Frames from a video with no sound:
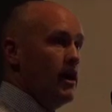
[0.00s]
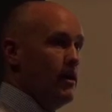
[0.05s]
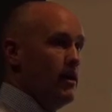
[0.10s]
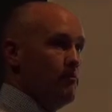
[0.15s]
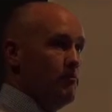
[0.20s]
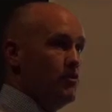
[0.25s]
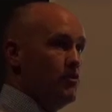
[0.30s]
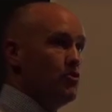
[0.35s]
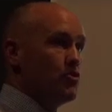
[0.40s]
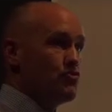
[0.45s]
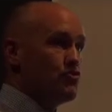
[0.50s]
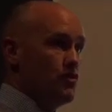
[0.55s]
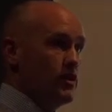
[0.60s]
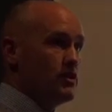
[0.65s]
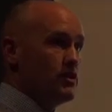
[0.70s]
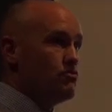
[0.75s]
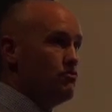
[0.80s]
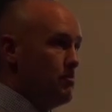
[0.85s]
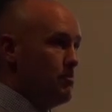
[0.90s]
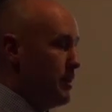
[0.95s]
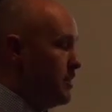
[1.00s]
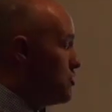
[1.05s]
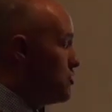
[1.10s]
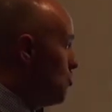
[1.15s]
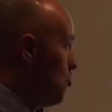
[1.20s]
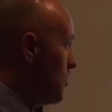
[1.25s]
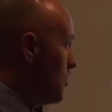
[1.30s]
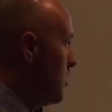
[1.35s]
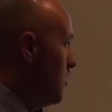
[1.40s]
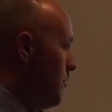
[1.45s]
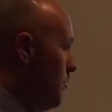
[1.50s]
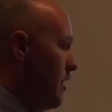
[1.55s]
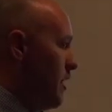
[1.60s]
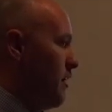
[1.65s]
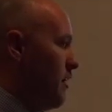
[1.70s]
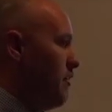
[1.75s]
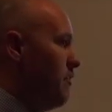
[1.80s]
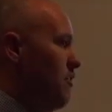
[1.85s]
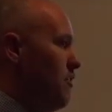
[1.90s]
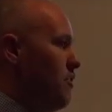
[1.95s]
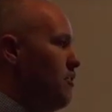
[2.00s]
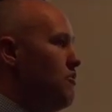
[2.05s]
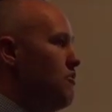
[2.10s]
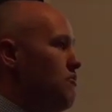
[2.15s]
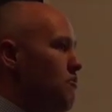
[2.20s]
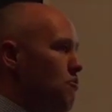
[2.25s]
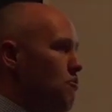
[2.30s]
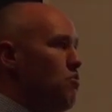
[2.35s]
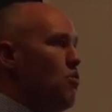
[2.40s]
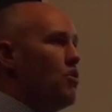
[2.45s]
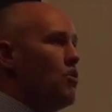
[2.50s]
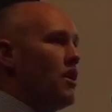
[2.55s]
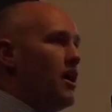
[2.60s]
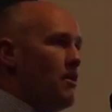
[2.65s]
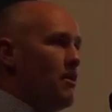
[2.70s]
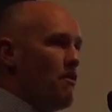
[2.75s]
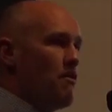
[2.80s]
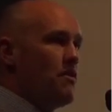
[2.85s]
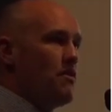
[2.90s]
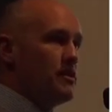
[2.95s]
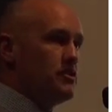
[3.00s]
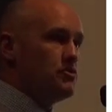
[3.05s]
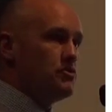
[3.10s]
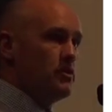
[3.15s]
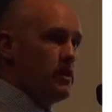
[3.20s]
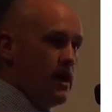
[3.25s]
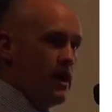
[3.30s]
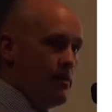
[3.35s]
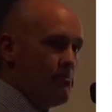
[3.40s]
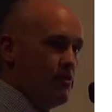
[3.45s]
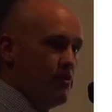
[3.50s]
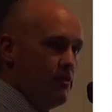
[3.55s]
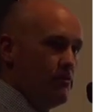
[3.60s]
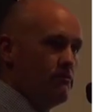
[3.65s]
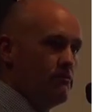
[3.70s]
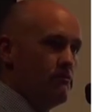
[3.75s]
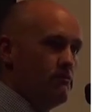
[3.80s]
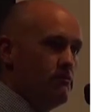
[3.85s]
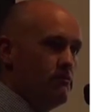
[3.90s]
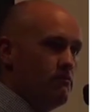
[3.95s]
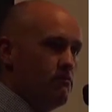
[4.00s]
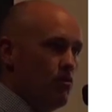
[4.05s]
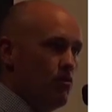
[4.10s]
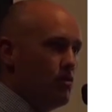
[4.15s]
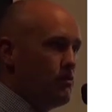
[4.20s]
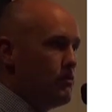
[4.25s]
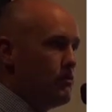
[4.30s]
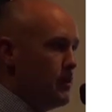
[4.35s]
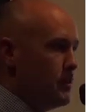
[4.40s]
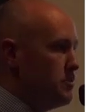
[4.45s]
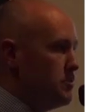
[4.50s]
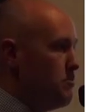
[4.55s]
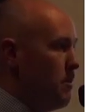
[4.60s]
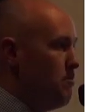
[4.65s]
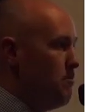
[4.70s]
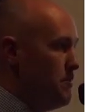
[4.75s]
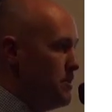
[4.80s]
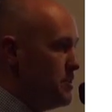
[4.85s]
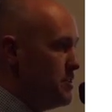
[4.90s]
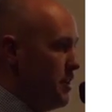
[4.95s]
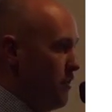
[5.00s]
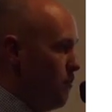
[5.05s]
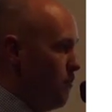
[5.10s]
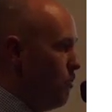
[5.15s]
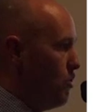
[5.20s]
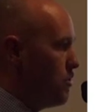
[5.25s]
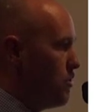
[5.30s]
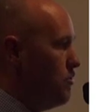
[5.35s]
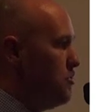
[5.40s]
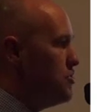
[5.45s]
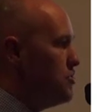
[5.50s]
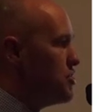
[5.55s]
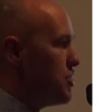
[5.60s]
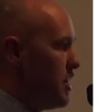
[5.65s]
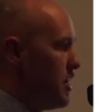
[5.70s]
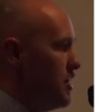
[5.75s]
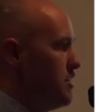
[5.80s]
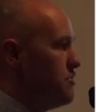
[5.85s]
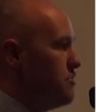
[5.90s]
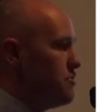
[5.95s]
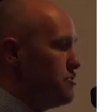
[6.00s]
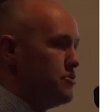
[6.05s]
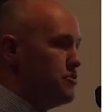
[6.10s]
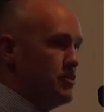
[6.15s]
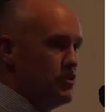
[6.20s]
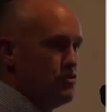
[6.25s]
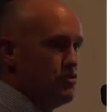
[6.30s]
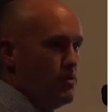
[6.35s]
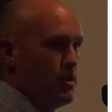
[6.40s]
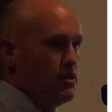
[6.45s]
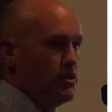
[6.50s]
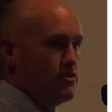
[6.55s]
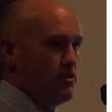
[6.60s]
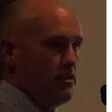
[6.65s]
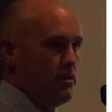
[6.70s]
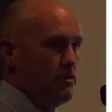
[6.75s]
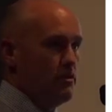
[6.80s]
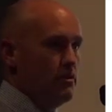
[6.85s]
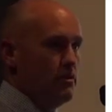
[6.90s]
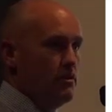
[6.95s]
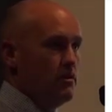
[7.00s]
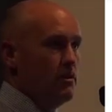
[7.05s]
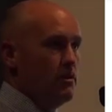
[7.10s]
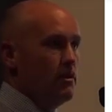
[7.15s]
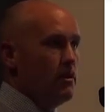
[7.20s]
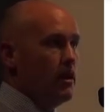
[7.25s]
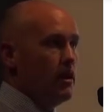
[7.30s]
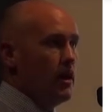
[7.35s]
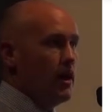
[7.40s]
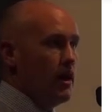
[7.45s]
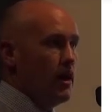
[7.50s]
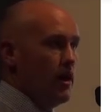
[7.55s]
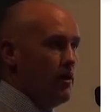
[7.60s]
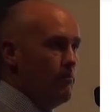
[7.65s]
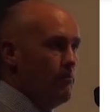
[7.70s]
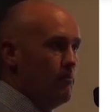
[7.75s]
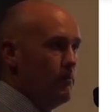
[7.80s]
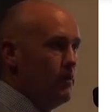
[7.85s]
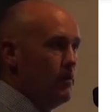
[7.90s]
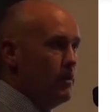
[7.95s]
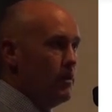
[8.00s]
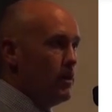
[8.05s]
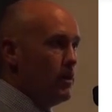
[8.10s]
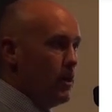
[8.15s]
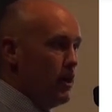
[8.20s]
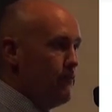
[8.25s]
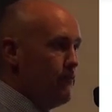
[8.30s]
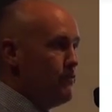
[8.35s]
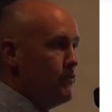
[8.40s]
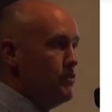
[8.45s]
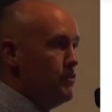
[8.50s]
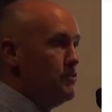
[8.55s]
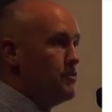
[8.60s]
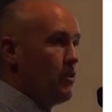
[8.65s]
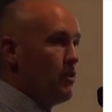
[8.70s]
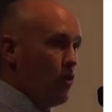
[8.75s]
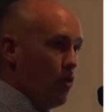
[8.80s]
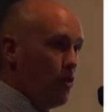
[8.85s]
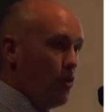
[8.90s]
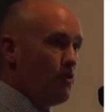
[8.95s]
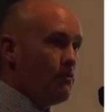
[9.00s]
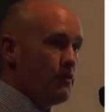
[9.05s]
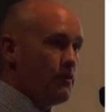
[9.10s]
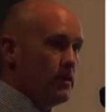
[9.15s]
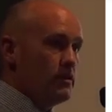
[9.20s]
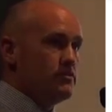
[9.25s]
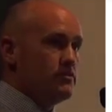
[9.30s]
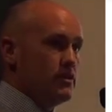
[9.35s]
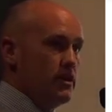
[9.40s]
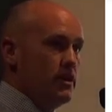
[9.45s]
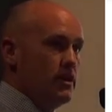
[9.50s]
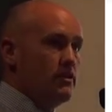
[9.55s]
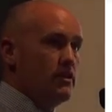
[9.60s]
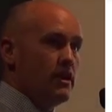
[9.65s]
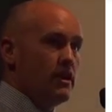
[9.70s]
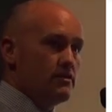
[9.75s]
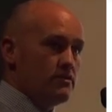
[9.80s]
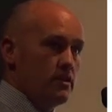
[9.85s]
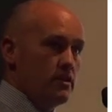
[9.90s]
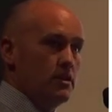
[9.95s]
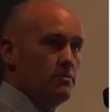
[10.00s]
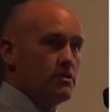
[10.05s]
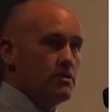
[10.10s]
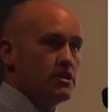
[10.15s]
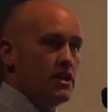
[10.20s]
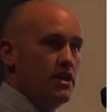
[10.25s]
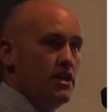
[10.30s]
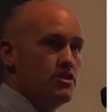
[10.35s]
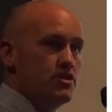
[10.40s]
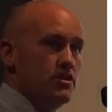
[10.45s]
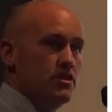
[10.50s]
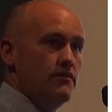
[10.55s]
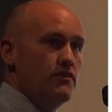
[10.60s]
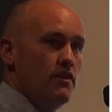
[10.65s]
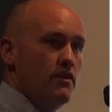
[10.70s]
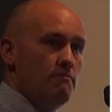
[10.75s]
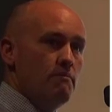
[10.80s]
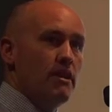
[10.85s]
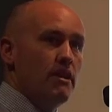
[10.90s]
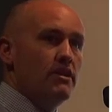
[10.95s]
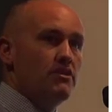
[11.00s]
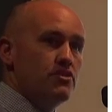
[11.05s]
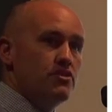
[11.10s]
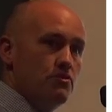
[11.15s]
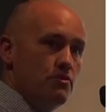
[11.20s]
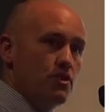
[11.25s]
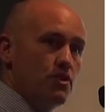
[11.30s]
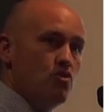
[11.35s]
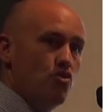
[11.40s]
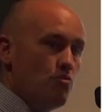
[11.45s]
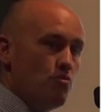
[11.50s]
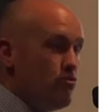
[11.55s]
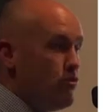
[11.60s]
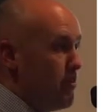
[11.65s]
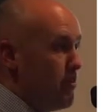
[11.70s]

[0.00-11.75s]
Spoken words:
your strengths will be talking about, well, what other things could happen? What things am I missing? What could change the situation? If there's a lot of things there, then that's a limitation. If you've managed to incorporate